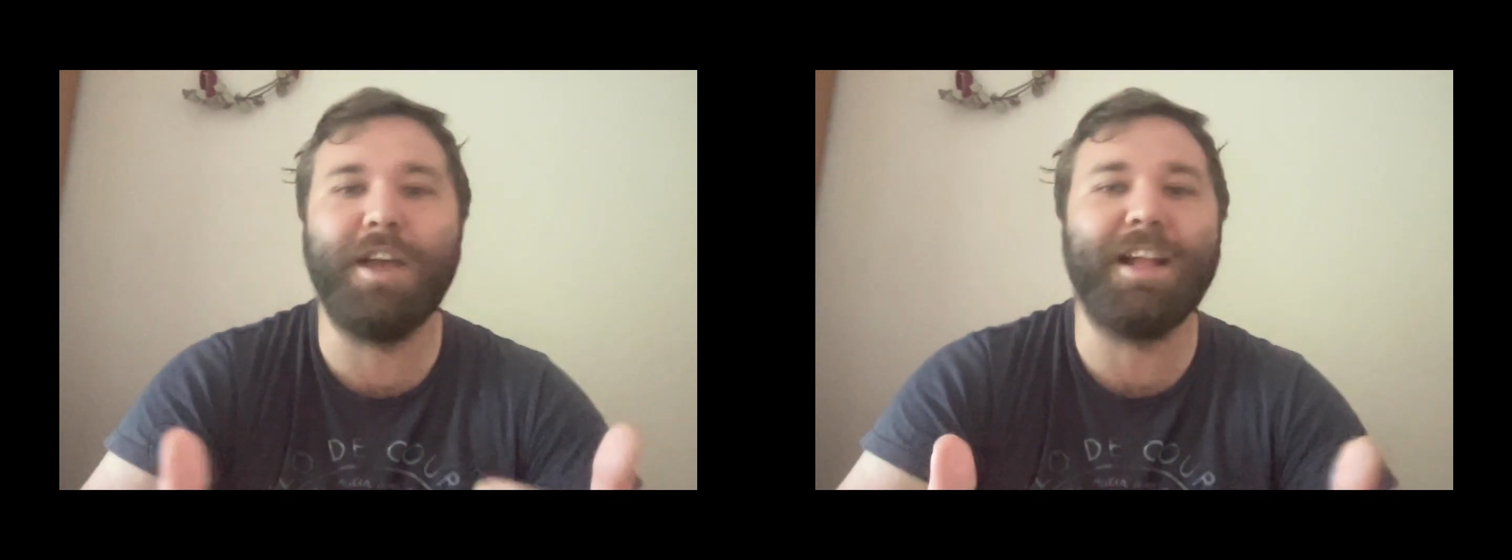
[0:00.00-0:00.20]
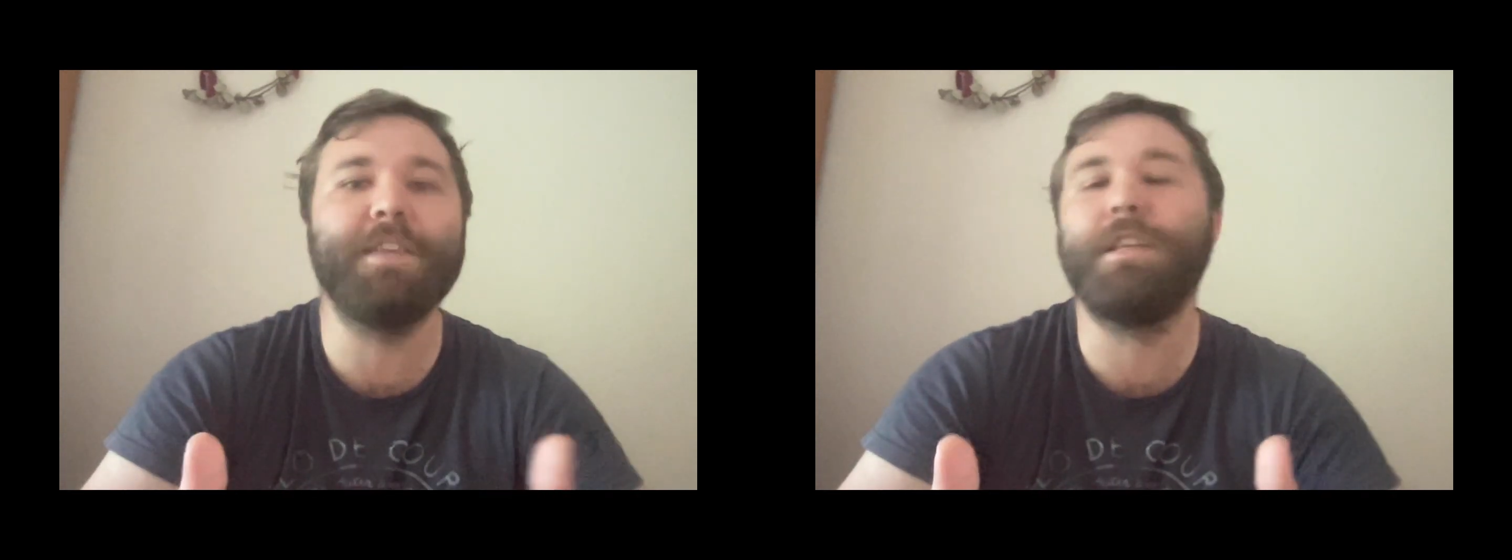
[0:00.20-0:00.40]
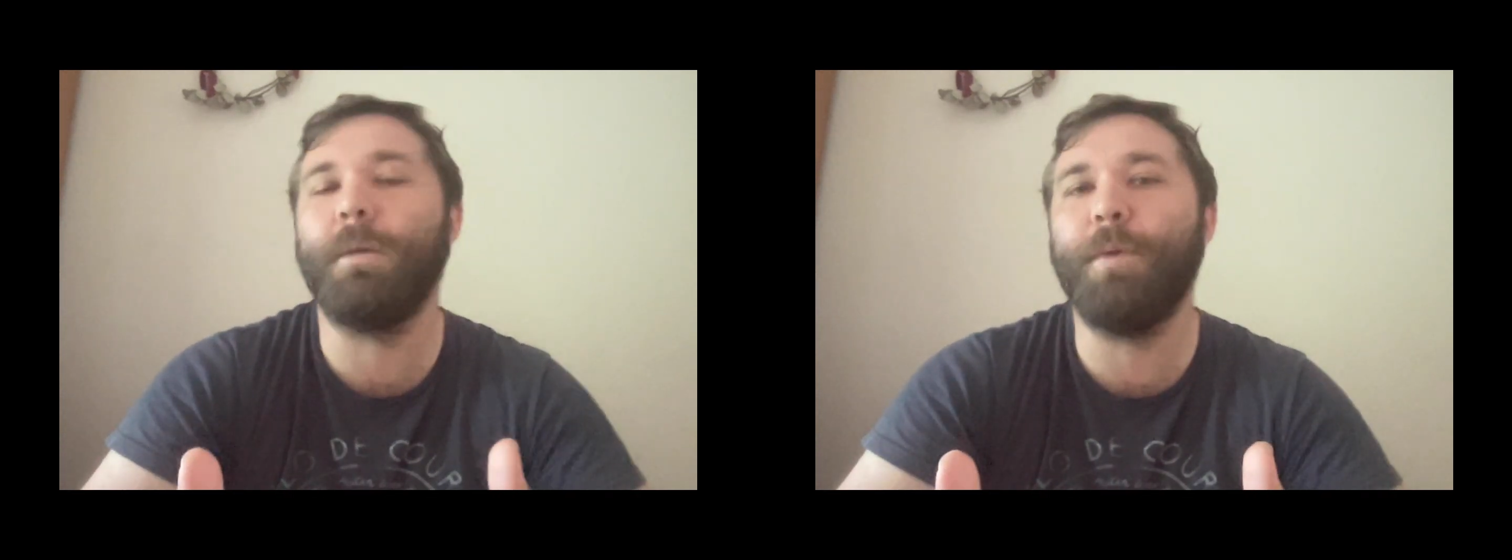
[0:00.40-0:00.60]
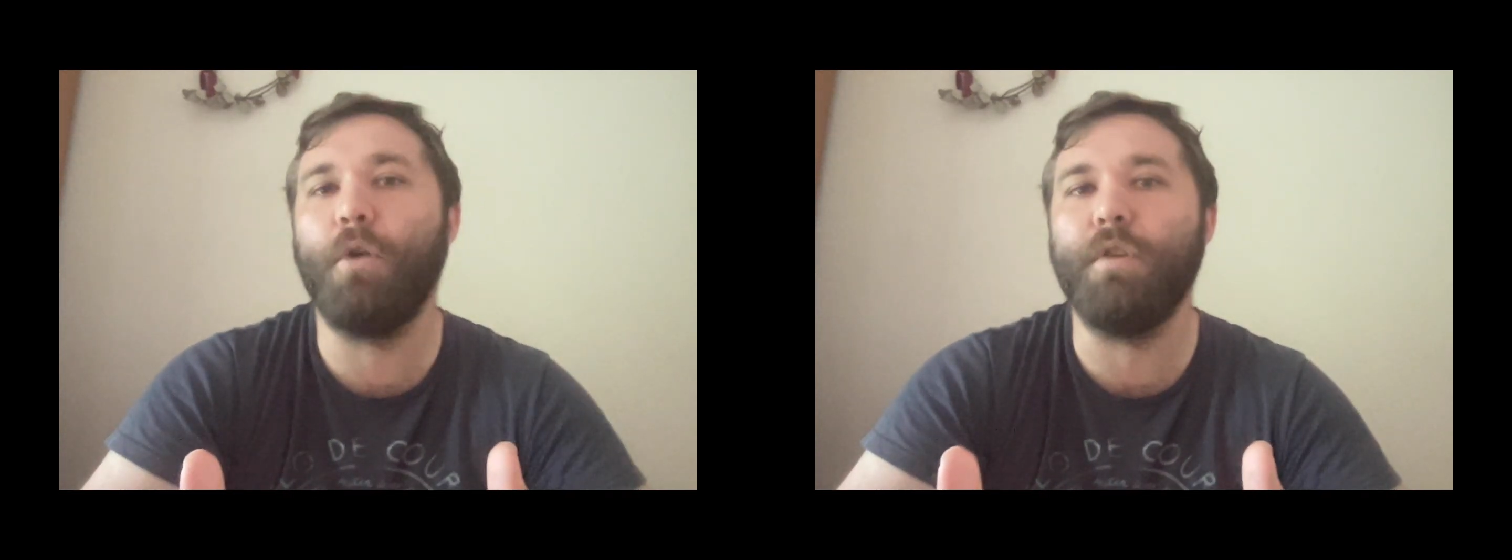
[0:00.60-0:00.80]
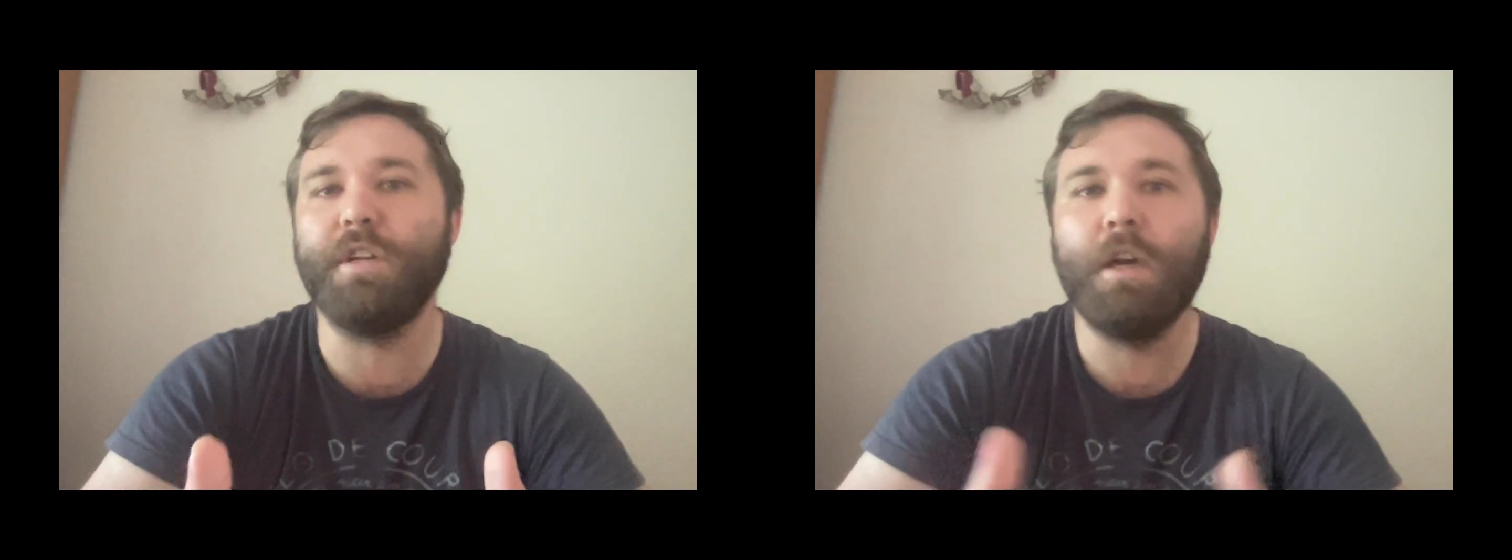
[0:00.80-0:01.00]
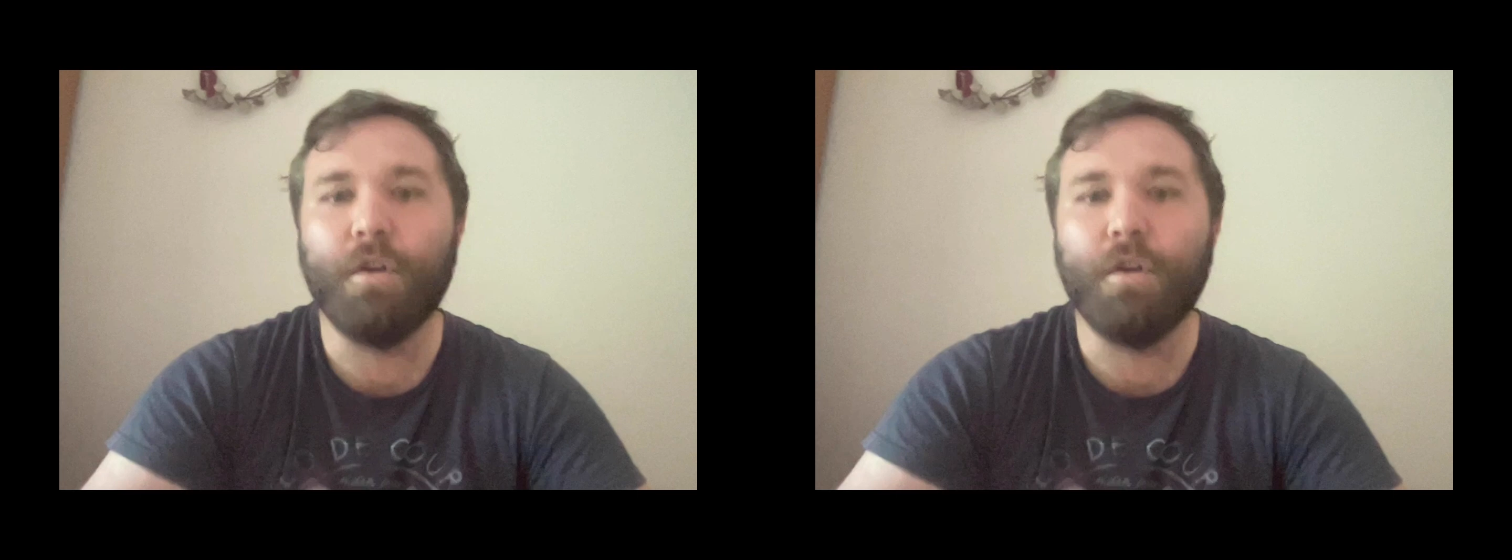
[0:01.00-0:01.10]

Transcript: against an opponent